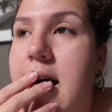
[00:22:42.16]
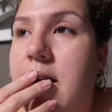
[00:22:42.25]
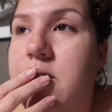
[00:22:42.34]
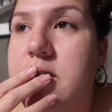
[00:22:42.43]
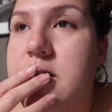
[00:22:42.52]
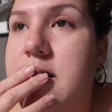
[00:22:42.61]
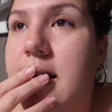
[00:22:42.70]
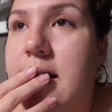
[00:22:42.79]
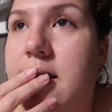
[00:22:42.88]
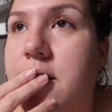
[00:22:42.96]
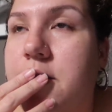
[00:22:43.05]
I'm just
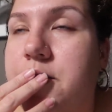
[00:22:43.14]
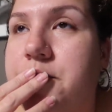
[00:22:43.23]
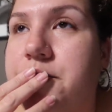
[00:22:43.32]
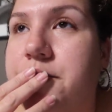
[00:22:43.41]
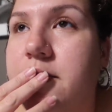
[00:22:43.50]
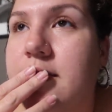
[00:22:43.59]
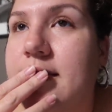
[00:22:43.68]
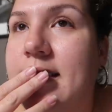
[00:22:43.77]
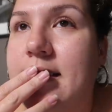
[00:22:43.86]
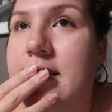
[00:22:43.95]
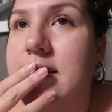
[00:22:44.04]
like,
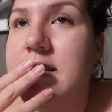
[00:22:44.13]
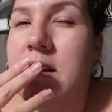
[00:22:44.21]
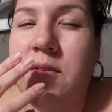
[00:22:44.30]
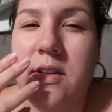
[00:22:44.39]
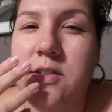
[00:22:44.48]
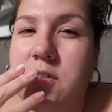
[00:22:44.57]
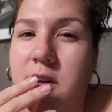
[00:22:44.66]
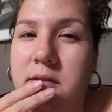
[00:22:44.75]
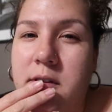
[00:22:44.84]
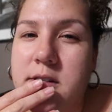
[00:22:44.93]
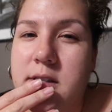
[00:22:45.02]
stop feeling
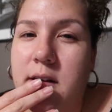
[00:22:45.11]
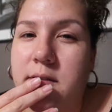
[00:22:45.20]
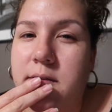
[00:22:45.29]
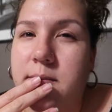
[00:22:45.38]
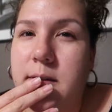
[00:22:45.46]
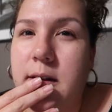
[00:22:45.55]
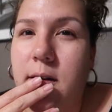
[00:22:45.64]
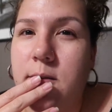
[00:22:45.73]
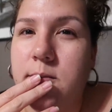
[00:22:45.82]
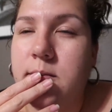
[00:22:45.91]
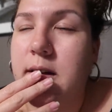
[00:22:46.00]
sorry for yourself. You
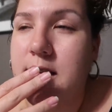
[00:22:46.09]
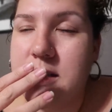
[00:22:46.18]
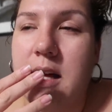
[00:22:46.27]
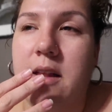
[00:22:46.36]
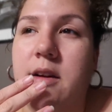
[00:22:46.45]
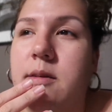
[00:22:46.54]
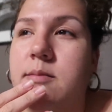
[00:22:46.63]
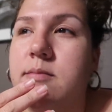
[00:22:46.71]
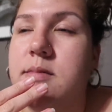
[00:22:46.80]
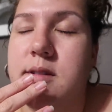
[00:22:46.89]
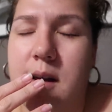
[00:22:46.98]
know, get it together.
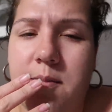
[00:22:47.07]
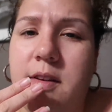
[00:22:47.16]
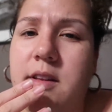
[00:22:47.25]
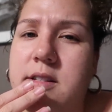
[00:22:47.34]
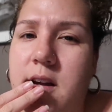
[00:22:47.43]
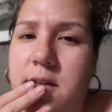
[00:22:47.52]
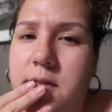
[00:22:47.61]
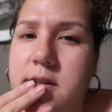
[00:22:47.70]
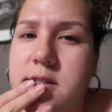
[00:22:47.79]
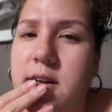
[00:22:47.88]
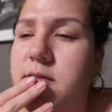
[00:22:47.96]
Stop feeling sorry
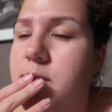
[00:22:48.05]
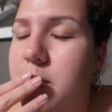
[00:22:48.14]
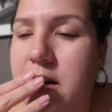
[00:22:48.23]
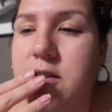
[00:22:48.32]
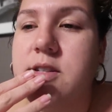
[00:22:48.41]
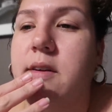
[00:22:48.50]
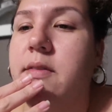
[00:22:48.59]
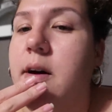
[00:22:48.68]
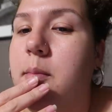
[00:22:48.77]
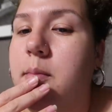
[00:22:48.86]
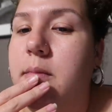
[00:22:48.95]
for yourself. Pick
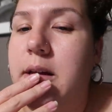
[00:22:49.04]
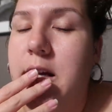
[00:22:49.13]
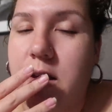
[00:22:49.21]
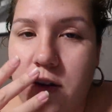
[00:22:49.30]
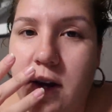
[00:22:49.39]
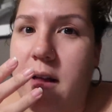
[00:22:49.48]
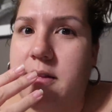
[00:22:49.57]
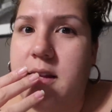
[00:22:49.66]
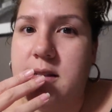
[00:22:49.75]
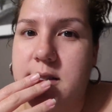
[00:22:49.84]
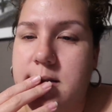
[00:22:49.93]
yourself up. You got
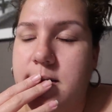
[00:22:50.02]
this.